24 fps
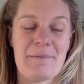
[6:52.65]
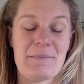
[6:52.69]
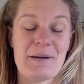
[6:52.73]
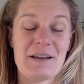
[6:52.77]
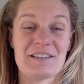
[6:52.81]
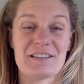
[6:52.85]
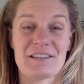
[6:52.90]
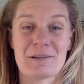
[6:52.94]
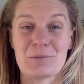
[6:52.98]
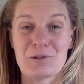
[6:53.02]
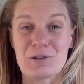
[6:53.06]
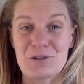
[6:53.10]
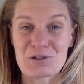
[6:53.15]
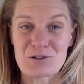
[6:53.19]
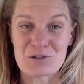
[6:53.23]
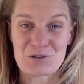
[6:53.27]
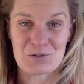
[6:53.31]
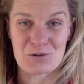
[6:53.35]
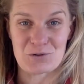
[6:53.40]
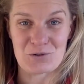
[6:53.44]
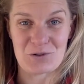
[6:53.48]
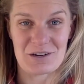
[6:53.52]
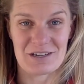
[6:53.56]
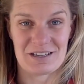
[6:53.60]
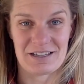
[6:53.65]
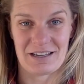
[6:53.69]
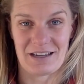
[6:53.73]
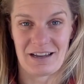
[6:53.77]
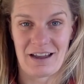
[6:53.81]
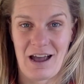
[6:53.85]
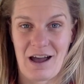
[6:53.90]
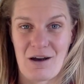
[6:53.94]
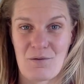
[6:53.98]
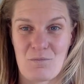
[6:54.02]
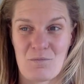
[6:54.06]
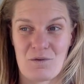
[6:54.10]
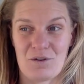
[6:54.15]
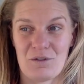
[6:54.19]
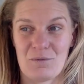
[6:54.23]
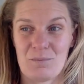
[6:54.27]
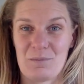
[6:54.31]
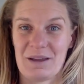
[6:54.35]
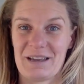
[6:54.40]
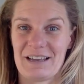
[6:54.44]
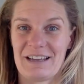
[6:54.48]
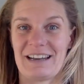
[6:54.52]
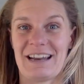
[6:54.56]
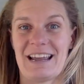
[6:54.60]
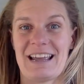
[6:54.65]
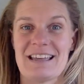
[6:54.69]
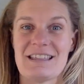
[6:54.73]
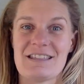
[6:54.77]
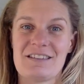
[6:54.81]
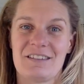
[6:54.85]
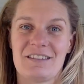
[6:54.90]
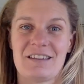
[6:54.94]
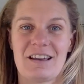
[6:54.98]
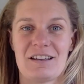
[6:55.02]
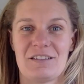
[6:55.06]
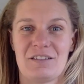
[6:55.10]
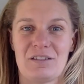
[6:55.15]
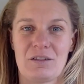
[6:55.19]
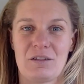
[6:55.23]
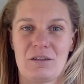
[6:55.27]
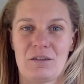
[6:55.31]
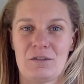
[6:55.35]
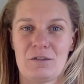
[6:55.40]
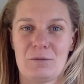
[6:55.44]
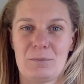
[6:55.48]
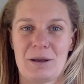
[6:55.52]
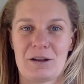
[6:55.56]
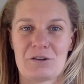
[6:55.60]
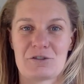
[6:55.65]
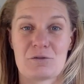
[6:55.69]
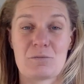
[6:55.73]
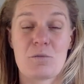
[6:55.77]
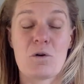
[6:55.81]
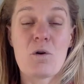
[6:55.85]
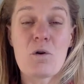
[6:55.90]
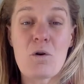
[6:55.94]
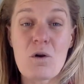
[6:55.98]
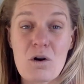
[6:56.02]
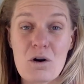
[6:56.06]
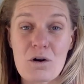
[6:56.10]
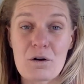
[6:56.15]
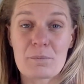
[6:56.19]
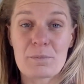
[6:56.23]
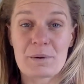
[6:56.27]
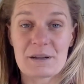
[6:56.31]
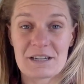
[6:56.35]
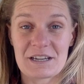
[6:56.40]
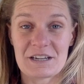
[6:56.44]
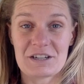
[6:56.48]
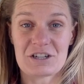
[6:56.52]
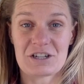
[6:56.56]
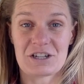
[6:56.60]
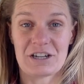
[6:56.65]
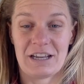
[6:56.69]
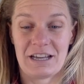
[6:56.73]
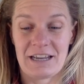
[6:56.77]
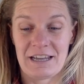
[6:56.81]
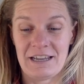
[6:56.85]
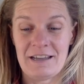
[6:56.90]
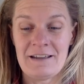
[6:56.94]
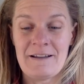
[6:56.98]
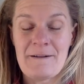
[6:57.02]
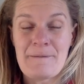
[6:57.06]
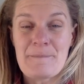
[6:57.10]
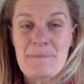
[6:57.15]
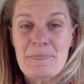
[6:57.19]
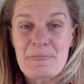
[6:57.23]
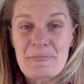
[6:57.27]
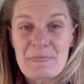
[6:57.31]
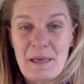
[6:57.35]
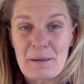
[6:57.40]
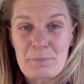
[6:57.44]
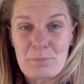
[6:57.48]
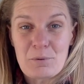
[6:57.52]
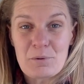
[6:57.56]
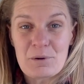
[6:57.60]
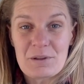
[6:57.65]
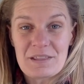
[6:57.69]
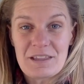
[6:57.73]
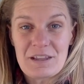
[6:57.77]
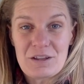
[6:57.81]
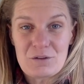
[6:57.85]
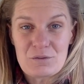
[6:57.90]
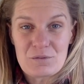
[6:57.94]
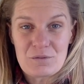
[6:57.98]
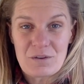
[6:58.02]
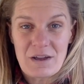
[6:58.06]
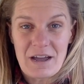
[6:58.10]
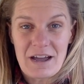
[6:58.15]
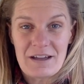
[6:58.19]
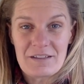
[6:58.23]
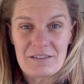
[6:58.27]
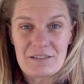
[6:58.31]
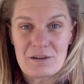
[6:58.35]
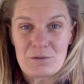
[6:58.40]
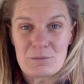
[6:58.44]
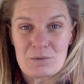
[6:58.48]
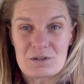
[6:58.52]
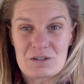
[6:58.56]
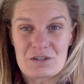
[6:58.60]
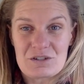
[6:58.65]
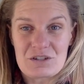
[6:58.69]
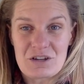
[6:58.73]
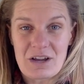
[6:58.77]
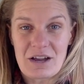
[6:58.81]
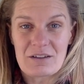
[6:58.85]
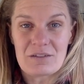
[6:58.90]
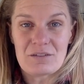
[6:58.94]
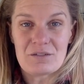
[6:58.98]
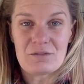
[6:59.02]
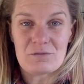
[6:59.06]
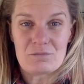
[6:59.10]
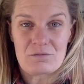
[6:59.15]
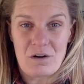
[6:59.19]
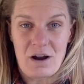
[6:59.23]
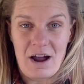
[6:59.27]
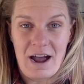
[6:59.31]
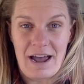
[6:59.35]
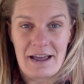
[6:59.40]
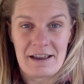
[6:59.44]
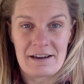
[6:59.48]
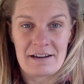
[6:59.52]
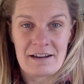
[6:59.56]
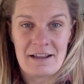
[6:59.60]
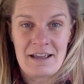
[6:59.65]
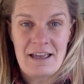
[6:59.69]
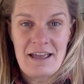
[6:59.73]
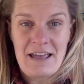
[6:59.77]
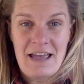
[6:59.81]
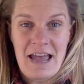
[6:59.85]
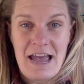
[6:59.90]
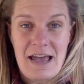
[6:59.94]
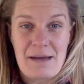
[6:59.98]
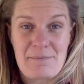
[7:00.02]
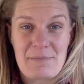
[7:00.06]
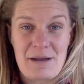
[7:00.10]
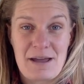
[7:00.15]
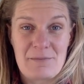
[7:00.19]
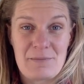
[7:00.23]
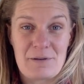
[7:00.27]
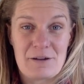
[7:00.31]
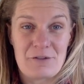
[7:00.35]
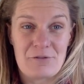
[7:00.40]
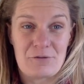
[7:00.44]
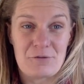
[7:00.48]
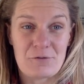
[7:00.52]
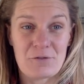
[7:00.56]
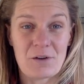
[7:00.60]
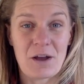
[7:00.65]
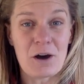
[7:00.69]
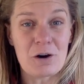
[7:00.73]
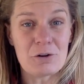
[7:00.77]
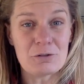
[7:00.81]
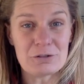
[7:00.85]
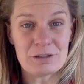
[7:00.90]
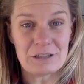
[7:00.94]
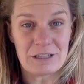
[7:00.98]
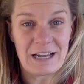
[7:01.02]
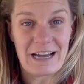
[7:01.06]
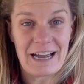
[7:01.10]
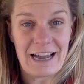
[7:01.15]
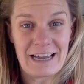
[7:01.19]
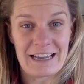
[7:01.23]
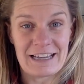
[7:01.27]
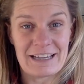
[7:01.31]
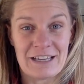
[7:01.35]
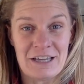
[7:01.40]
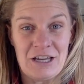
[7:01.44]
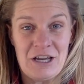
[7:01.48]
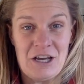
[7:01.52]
and some of the stories that come with being at either sides of those spectrum, or potentially that point that you found that was just right, and maybe it felt like